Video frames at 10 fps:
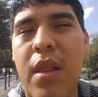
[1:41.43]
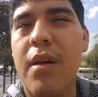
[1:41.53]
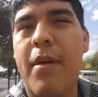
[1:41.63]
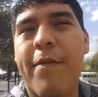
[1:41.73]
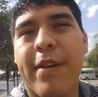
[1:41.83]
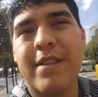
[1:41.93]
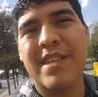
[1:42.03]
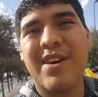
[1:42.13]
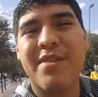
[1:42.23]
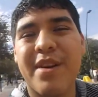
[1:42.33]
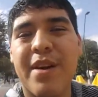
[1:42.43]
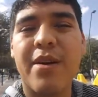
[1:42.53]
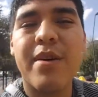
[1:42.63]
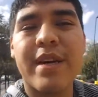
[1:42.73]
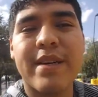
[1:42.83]
lot of my friends are going to
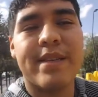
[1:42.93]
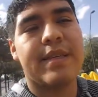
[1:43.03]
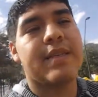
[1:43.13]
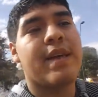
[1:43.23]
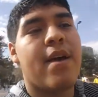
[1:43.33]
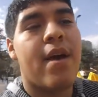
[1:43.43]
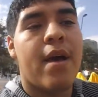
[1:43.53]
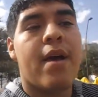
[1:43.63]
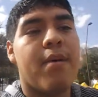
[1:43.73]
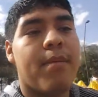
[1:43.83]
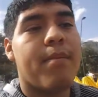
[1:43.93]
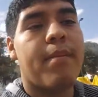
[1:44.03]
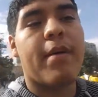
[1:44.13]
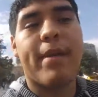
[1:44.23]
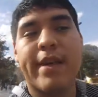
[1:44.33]
go because
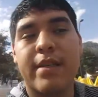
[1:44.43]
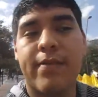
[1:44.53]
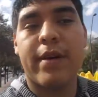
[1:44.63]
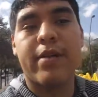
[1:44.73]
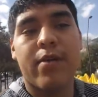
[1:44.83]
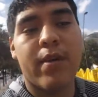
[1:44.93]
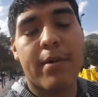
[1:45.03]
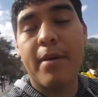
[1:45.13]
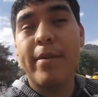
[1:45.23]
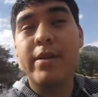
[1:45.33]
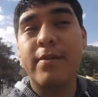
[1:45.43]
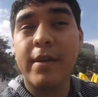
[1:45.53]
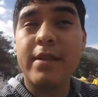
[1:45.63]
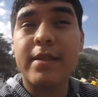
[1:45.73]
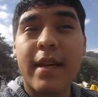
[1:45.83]
my best friend, or one of my best
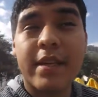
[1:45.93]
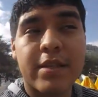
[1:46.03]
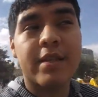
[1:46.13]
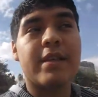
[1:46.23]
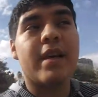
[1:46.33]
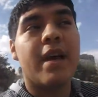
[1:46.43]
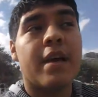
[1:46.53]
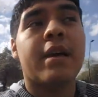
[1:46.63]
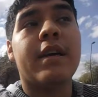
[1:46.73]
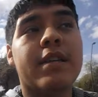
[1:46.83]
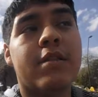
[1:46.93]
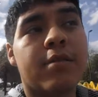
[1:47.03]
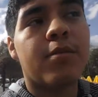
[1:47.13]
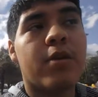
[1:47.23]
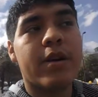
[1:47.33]
friends actually, is
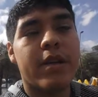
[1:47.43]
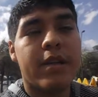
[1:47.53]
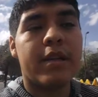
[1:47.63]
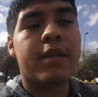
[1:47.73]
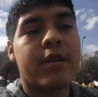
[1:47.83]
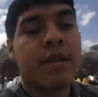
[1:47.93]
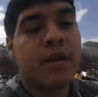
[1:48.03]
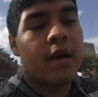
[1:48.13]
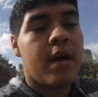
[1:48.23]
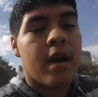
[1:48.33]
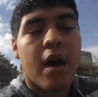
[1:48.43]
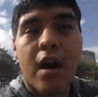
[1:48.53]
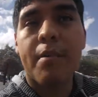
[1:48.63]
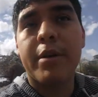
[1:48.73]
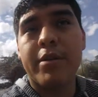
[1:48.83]
from Oregon and
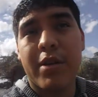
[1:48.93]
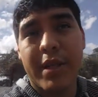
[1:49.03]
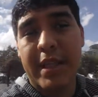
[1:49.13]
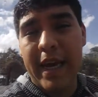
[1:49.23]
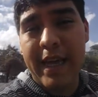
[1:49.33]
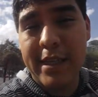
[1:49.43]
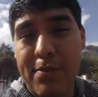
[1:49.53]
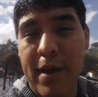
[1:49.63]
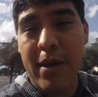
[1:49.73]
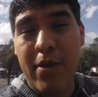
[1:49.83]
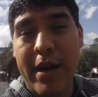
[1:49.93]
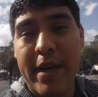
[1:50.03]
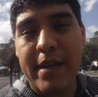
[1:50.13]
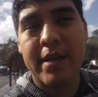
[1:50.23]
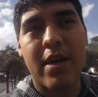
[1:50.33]
um, Arizona State is playing
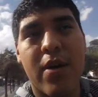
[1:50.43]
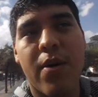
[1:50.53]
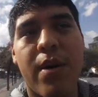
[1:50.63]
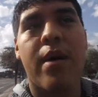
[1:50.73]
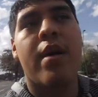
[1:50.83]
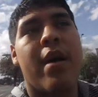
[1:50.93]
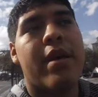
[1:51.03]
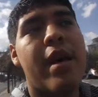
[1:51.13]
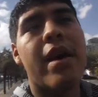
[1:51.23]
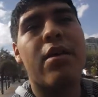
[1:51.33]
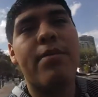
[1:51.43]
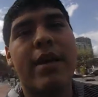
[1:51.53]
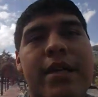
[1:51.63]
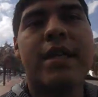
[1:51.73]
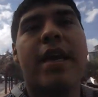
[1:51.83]
Oregon, so yeah, it'll be
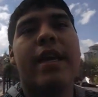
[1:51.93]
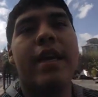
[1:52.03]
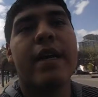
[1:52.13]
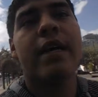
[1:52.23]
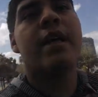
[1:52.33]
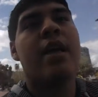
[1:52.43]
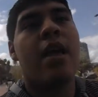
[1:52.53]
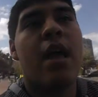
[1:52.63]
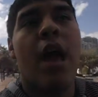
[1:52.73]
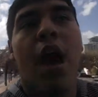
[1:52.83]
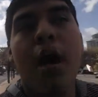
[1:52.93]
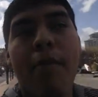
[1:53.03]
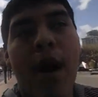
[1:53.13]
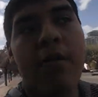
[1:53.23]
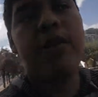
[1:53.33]
exciting. I'll
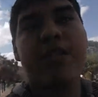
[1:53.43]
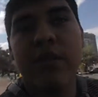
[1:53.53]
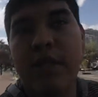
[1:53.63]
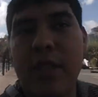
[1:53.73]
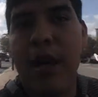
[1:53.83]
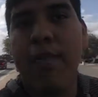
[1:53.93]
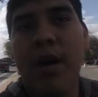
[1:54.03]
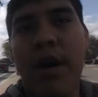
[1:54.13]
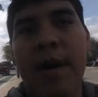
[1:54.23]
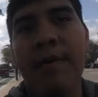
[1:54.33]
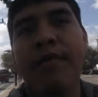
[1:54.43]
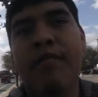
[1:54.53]
probably shoot some um,